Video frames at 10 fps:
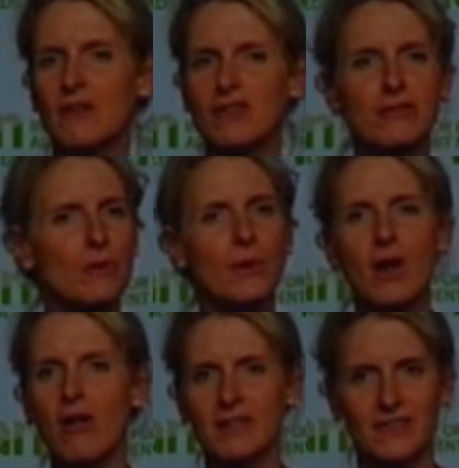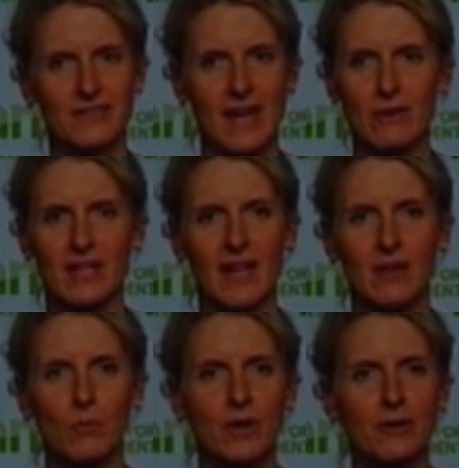and you have to throw it all into doubt
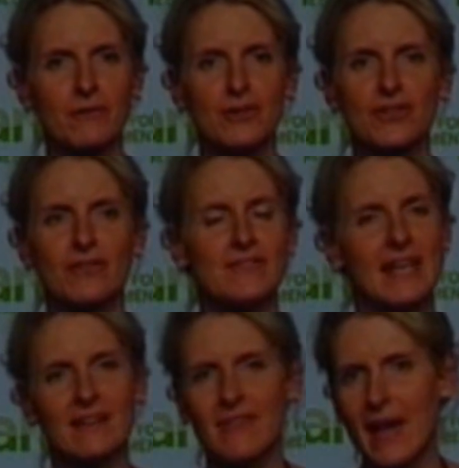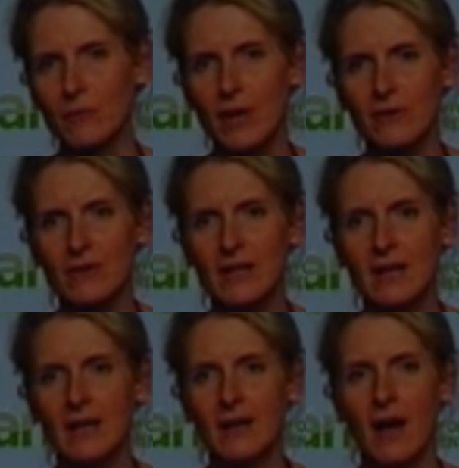again and wonder if you should have taken that route.
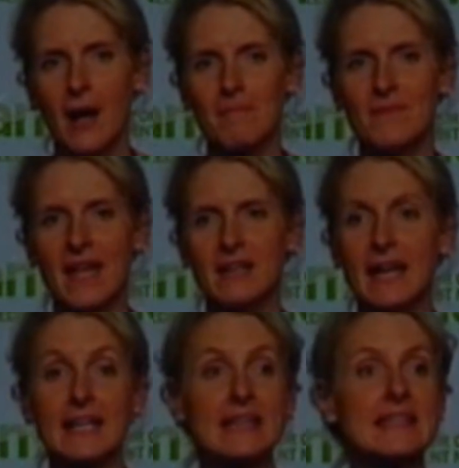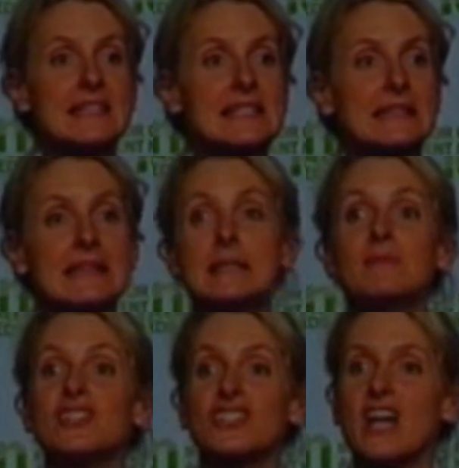And it can lead to
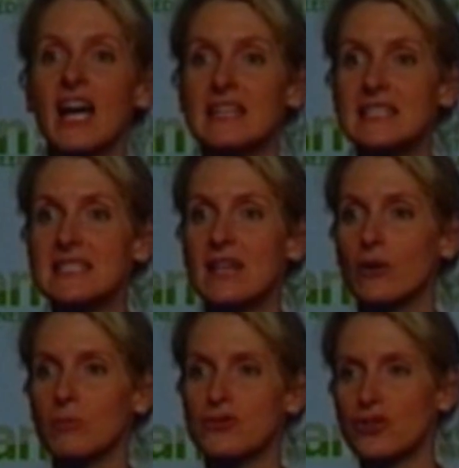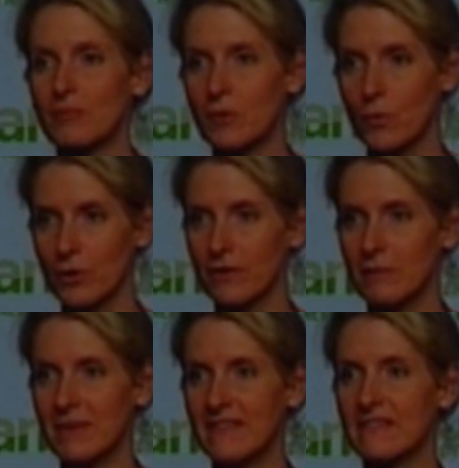Liebenschneid, this terrible German word
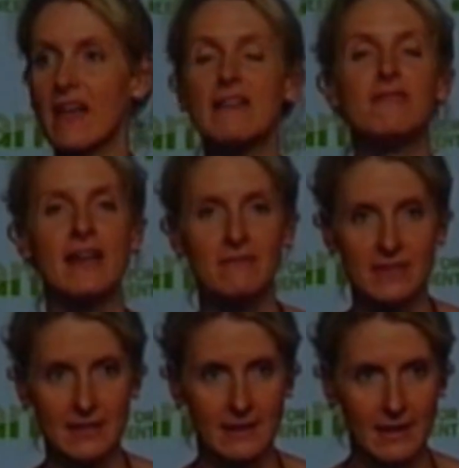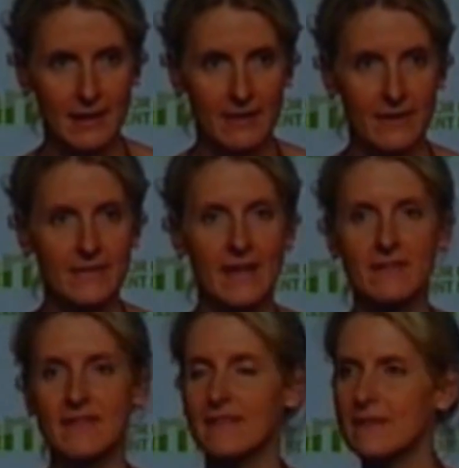that means life envy, this
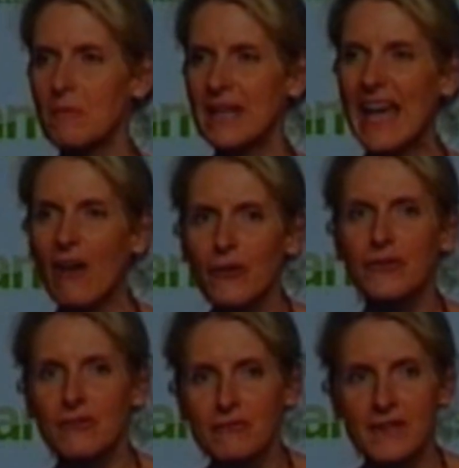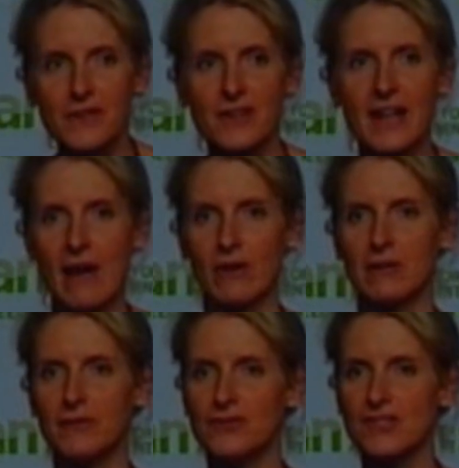sense that somebody else figured it out,
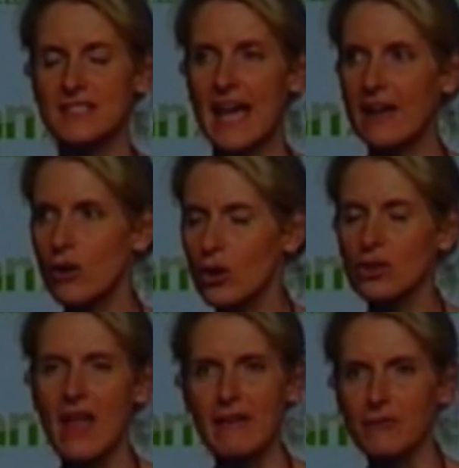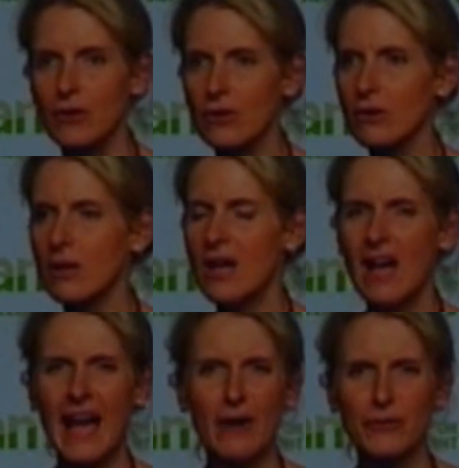and if you just had her life or her
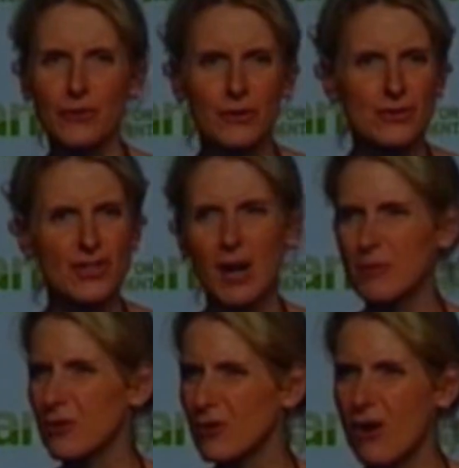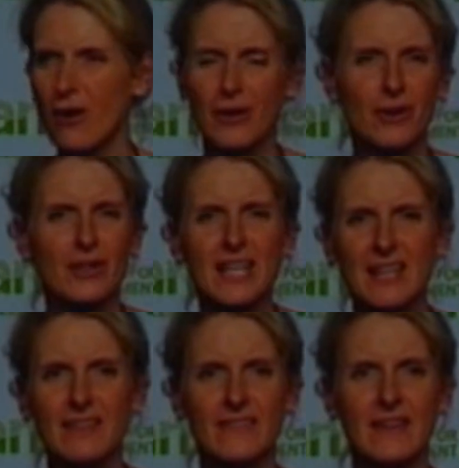house or her job or her car or her
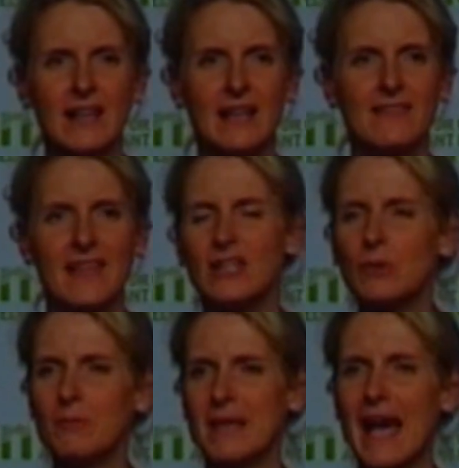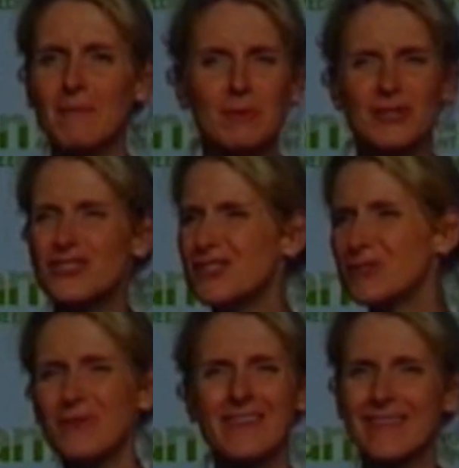kids, then you would be happy. But she's
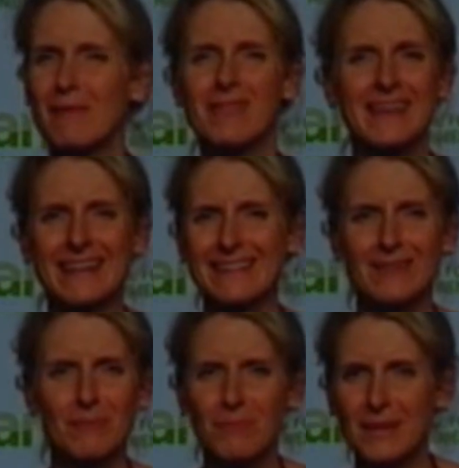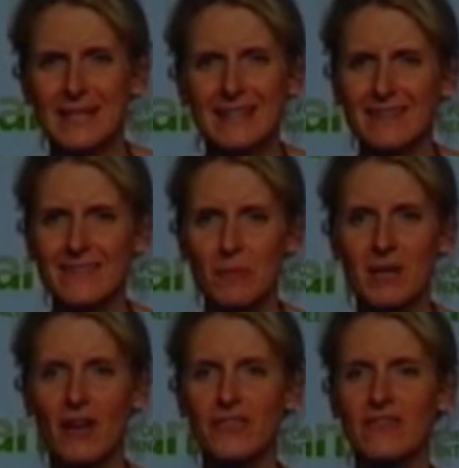doing the same thing, into peeking into
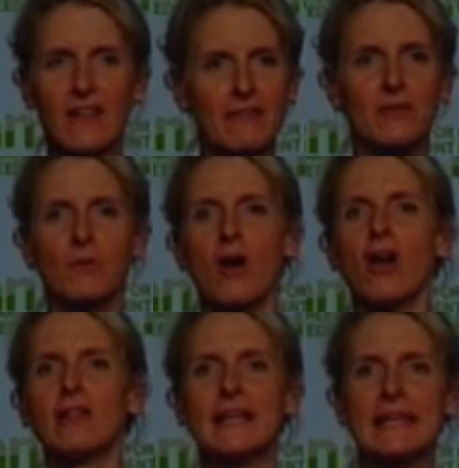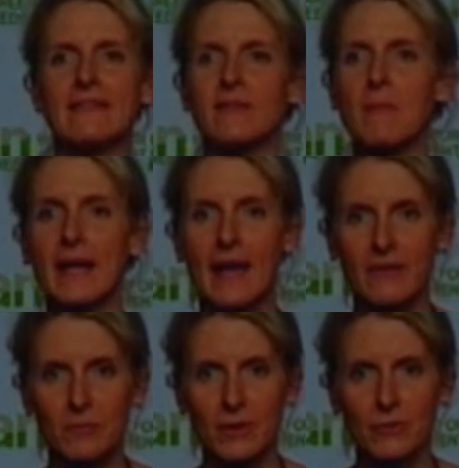somebody else's life, and we're all like in this
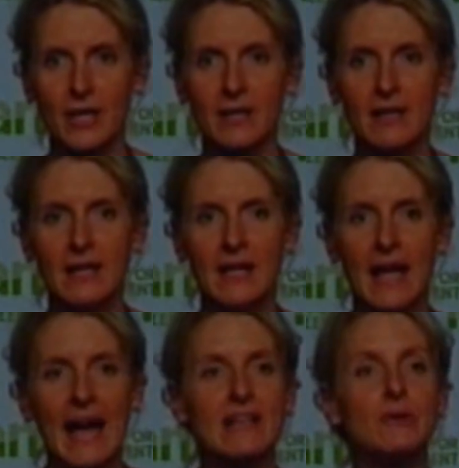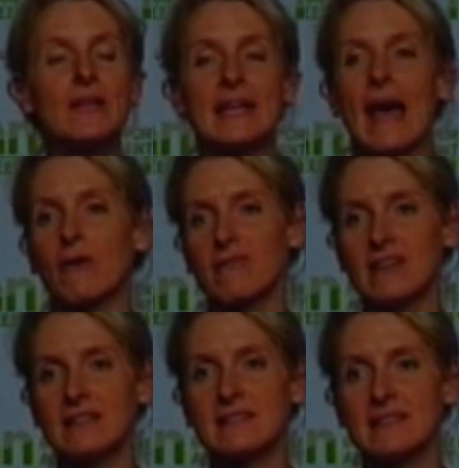miasma, right? How do you get out of
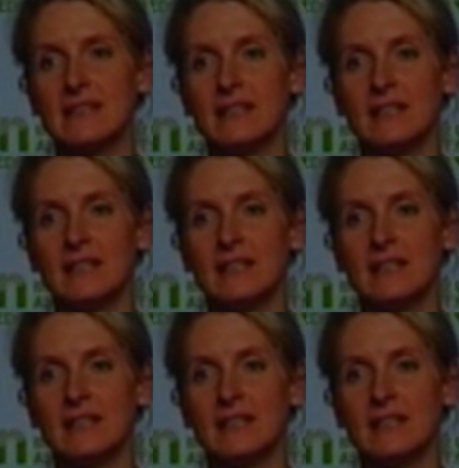it?